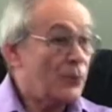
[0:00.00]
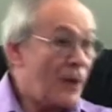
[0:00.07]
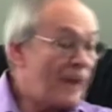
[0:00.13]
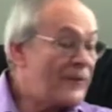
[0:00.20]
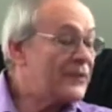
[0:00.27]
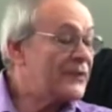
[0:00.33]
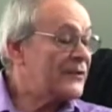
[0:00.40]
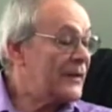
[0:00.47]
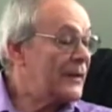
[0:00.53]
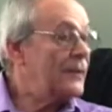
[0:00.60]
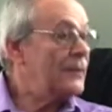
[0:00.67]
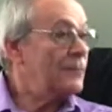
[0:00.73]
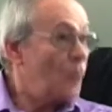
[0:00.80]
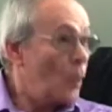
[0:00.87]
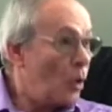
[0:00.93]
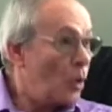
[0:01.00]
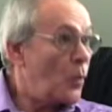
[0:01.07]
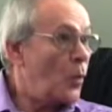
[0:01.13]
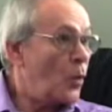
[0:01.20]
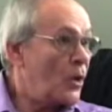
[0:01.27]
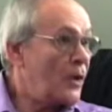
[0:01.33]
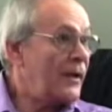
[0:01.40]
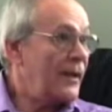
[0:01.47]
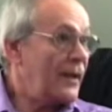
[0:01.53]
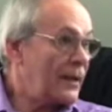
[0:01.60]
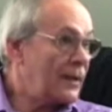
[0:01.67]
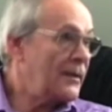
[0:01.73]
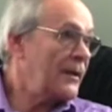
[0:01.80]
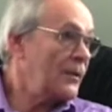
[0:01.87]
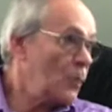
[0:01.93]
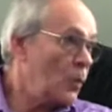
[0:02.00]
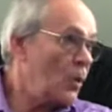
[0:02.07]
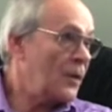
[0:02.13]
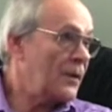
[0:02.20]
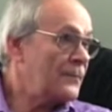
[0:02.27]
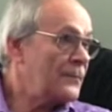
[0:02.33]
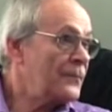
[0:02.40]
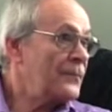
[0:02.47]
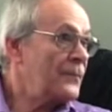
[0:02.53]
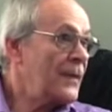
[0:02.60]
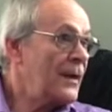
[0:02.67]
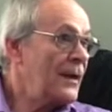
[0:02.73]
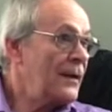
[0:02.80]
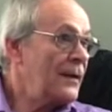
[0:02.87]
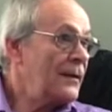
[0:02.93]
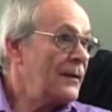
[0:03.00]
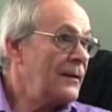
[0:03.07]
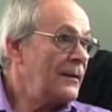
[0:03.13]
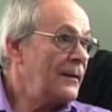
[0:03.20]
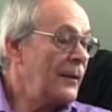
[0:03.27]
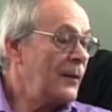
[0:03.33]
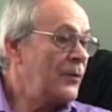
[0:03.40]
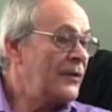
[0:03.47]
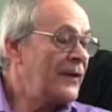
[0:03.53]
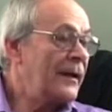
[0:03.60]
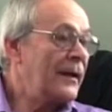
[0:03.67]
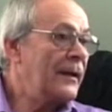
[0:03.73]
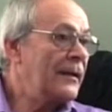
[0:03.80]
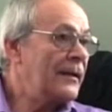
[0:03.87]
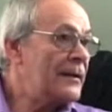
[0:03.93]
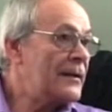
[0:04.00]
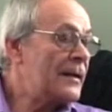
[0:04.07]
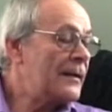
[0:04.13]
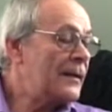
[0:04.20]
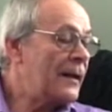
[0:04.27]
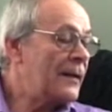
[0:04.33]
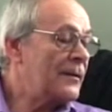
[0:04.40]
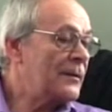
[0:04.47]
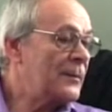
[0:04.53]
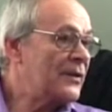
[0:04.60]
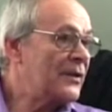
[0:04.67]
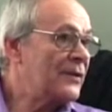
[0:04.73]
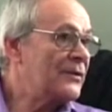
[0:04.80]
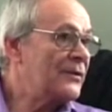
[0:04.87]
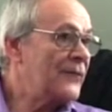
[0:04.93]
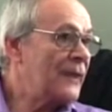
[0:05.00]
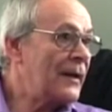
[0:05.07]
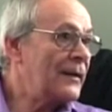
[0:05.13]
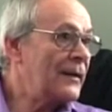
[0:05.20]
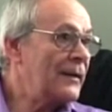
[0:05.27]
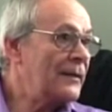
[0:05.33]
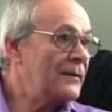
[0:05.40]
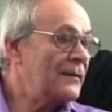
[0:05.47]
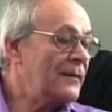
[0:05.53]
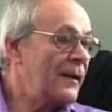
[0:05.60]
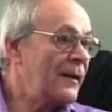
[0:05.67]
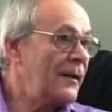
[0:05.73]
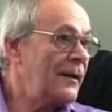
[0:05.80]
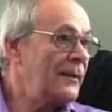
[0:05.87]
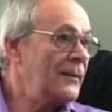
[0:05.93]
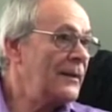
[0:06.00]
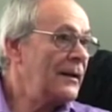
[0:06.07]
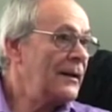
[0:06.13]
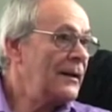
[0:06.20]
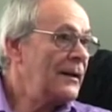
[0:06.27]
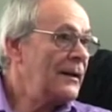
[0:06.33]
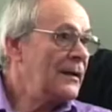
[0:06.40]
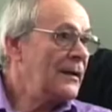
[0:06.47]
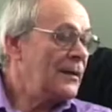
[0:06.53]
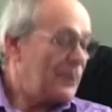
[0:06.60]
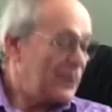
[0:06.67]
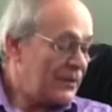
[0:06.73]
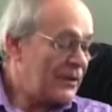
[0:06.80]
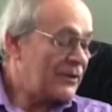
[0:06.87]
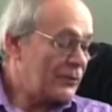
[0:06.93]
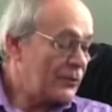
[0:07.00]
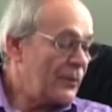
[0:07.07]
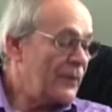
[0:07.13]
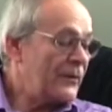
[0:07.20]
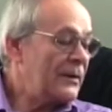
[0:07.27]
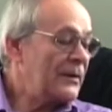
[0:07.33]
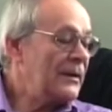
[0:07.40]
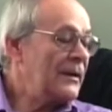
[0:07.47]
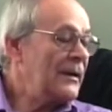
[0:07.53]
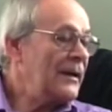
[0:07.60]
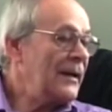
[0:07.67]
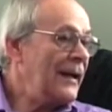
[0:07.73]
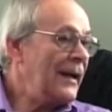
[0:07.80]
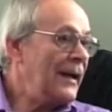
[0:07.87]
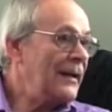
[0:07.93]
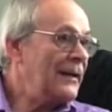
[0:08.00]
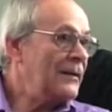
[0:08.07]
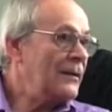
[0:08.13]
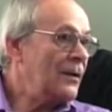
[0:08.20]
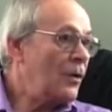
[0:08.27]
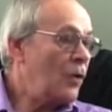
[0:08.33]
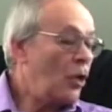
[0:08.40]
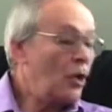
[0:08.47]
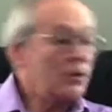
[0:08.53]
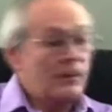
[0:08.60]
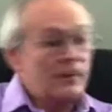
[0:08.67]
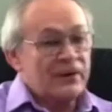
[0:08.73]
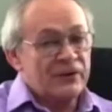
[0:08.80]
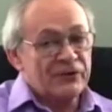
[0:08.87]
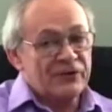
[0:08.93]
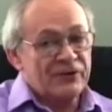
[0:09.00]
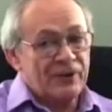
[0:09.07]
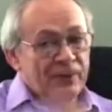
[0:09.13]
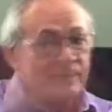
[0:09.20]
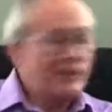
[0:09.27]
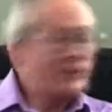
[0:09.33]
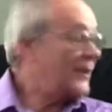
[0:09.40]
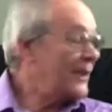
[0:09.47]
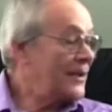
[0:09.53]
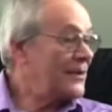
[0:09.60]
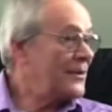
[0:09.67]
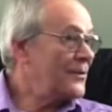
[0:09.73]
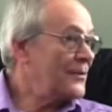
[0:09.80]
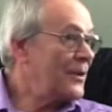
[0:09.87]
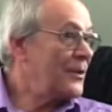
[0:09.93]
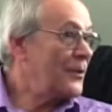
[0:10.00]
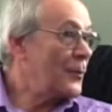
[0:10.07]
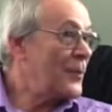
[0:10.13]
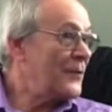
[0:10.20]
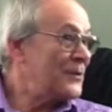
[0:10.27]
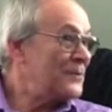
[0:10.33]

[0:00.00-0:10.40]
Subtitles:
Providence needed more water and clean water. They were taking it out of the Patuxent Valley at the time, the Patuxent River, and all the mills dumped everything in the river.